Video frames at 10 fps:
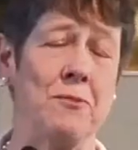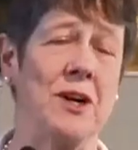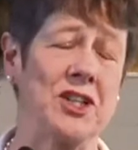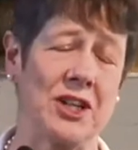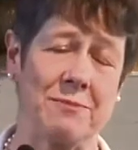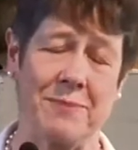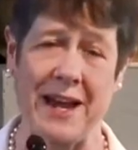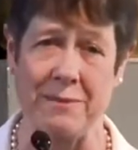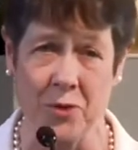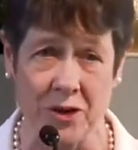wish I'd
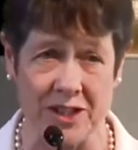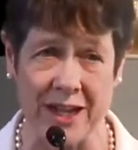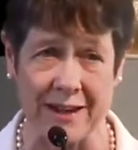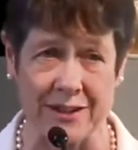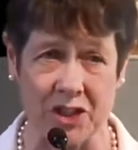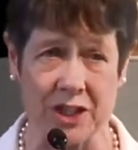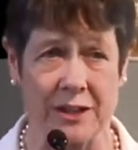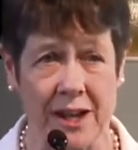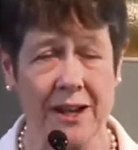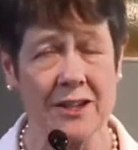paid more attention
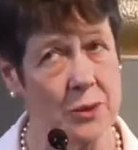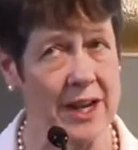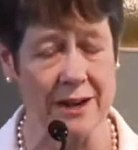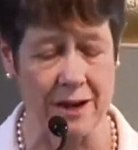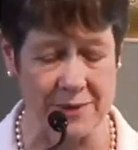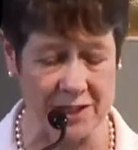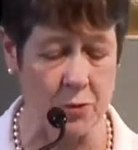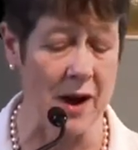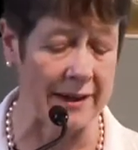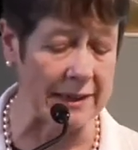to Economics
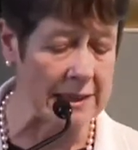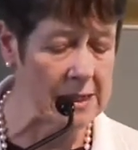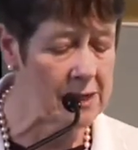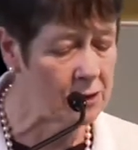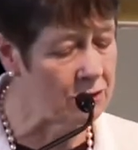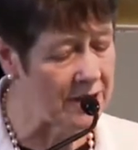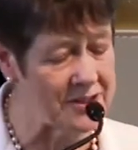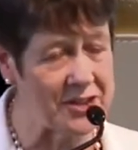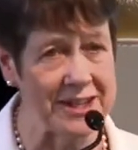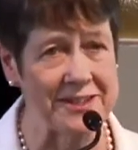1 all
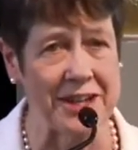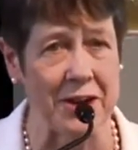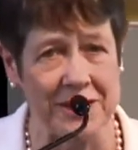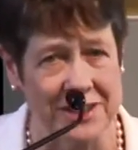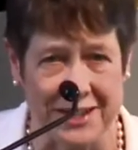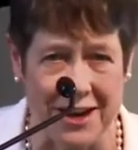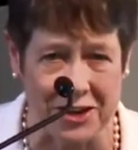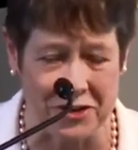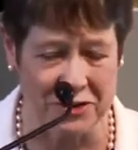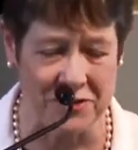those years ago at
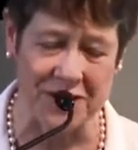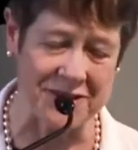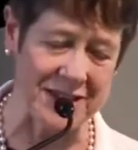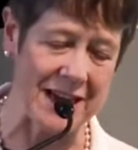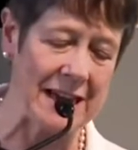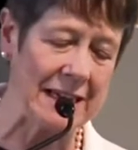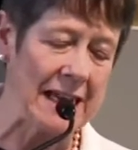Otago University.